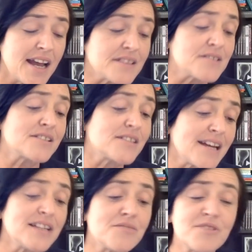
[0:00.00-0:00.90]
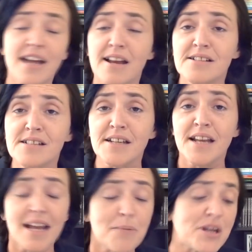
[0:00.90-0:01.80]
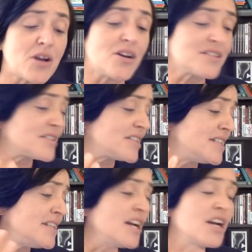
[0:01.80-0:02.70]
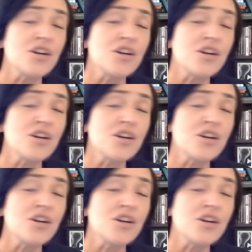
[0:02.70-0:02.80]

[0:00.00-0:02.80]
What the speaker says: and it'll stay the reality because the